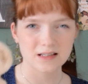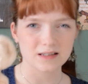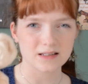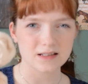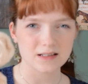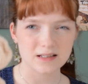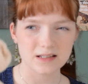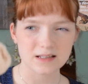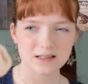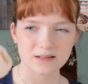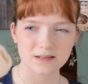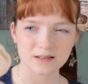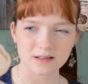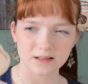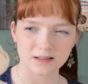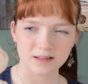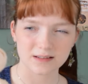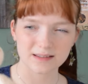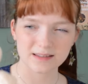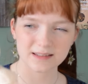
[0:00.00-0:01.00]
This has
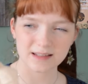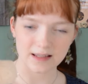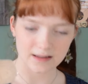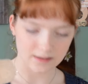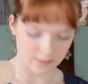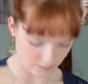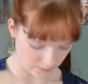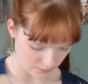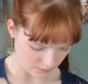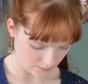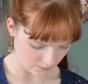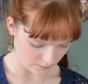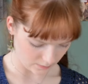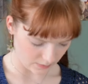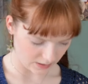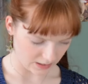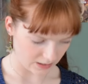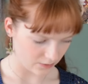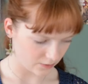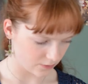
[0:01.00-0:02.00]
like 10
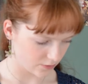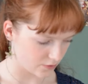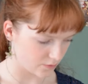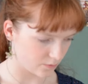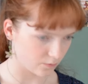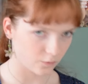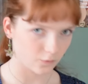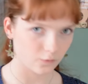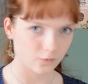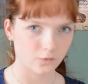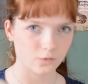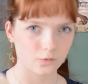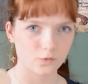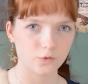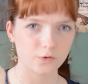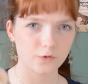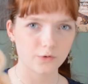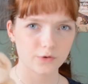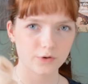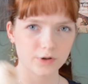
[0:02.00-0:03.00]
meters
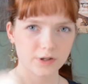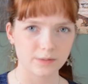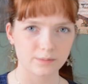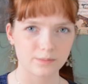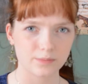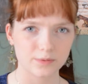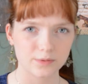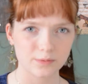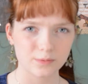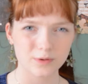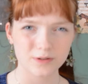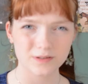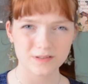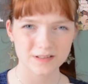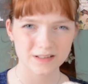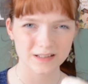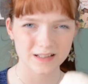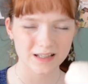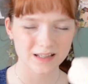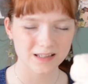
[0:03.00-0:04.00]
more per one
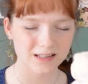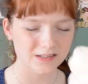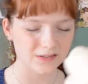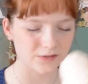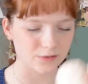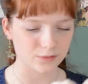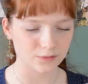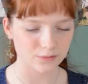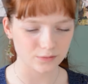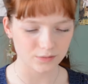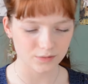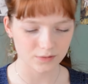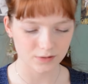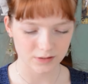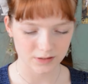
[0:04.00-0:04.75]
skein, so